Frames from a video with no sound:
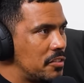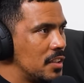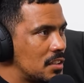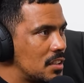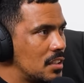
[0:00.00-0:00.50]
mm,
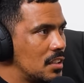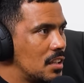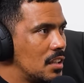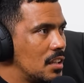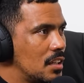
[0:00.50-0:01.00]
field. Yep.
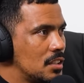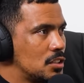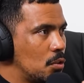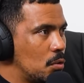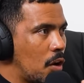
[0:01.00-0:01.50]

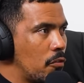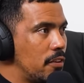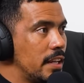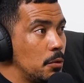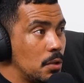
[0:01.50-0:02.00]
So
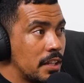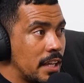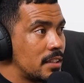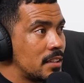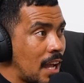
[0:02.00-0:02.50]
hopefully, hopefully we'll
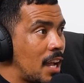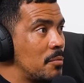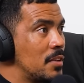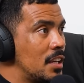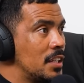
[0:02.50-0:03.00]
get, get it
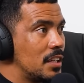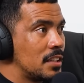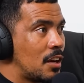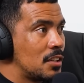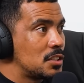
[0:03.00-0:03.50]
time now,
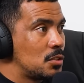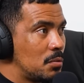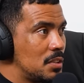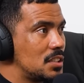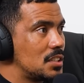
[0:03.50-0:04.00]
here down in
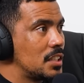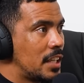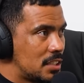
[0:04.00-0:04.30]
Stormers. Yeah.